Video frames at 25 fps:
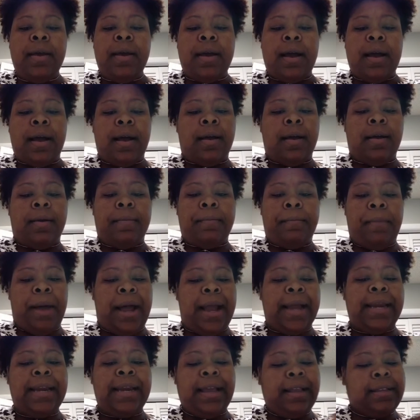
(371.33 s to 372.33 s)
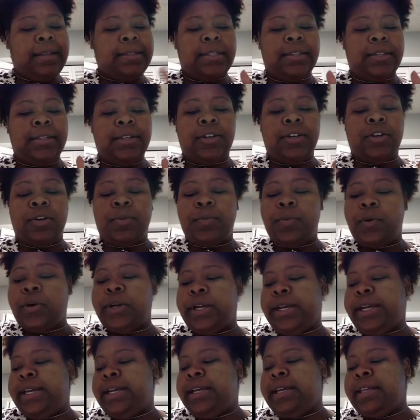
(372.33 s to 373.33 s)
Mine has a little
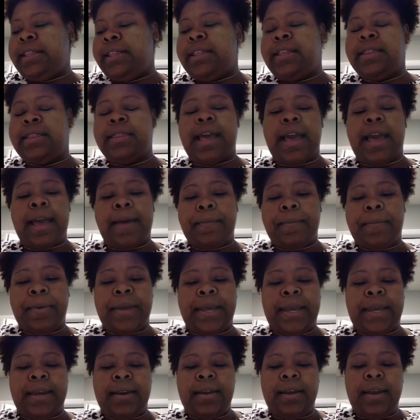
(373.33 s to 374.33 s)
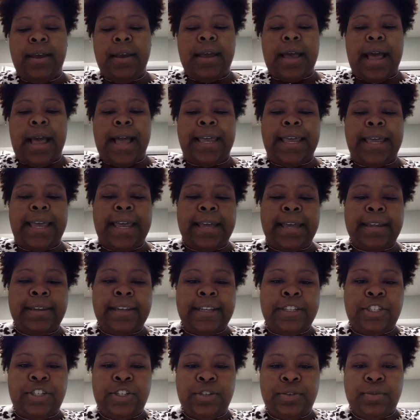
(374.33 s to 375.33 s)
more in it than that, but I can't
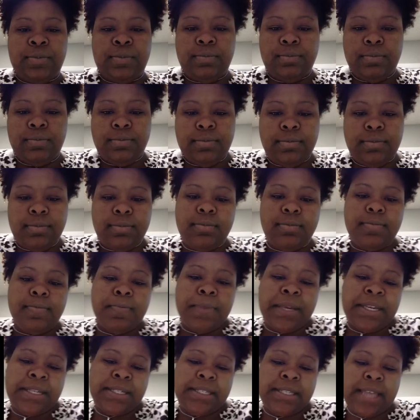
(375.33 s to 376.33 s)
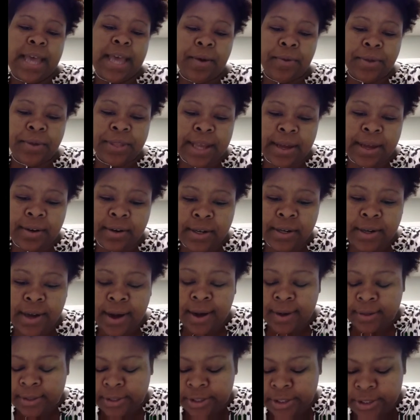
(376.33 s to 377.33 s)
let you mix that without a
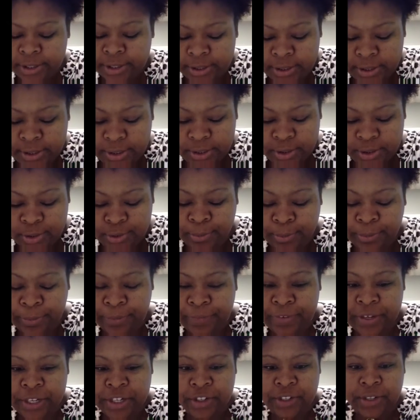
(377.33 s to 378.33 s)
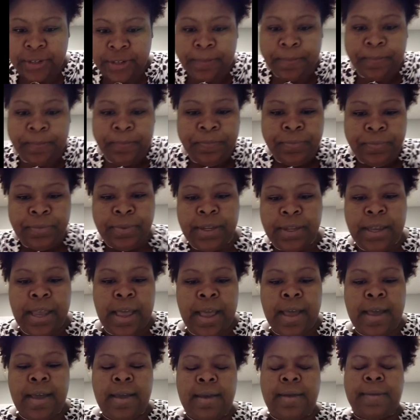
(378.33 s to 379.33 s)
doctor's supervision.
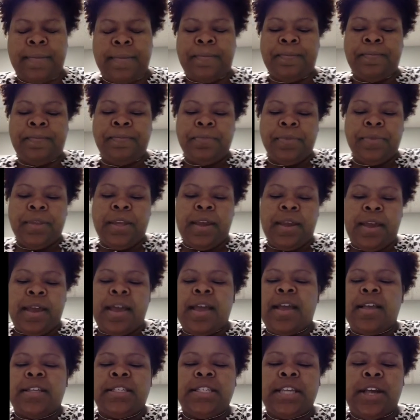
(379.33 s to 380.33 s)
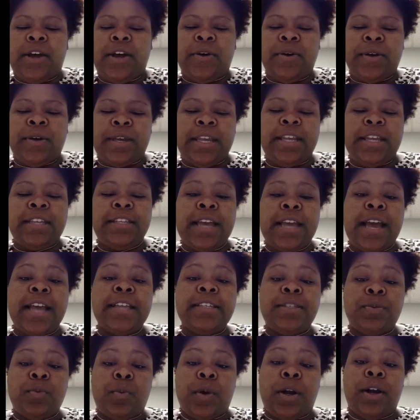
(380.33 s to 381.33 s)
So it
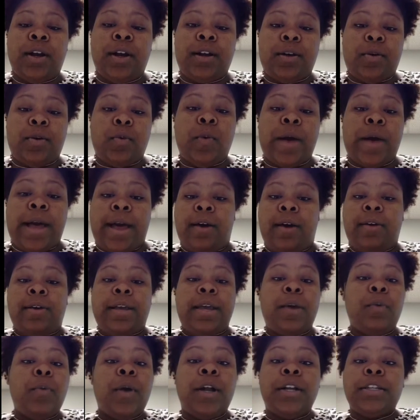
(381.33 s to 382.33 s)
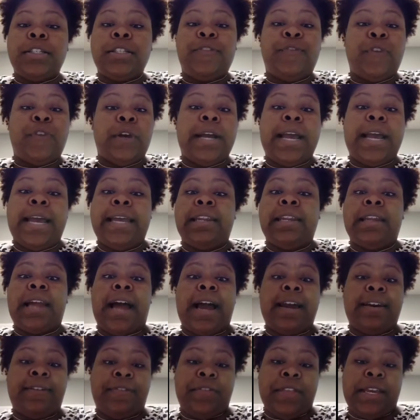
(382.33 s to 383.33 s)
does work well. It works for a
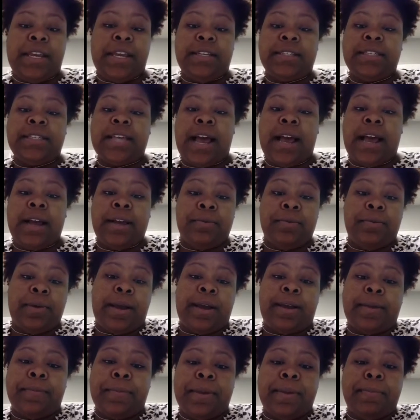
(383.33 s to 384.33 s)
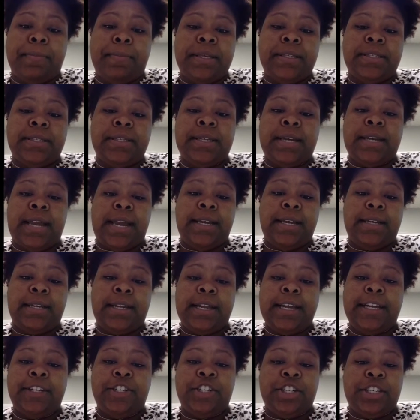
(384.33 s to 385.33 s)
lot of things. I recommend bentonite
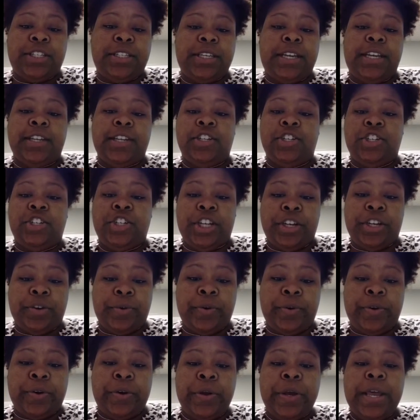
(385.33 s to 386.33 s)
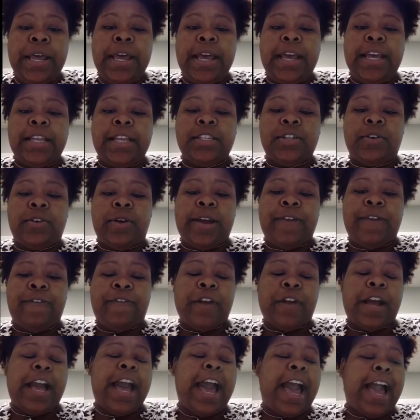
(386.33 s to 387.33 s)
clay just in general. It's great
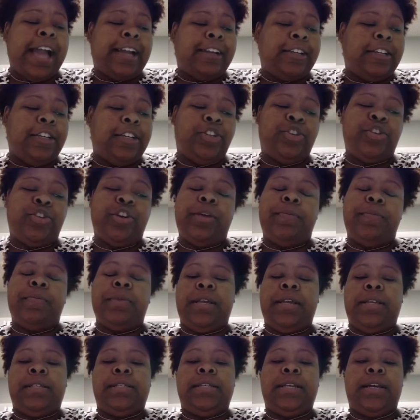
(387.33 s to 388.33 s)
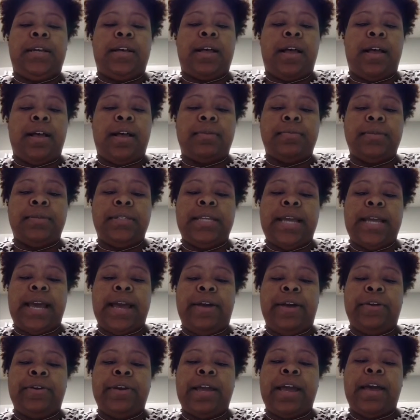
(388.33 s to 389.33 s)
for acne treatments. It calms
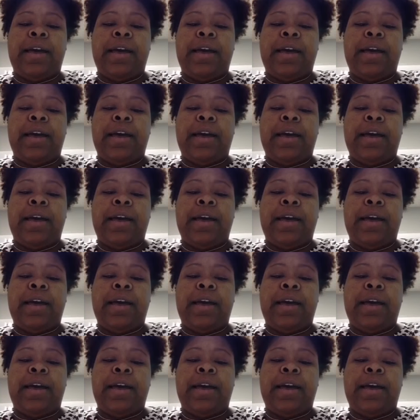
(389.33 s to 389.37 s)
down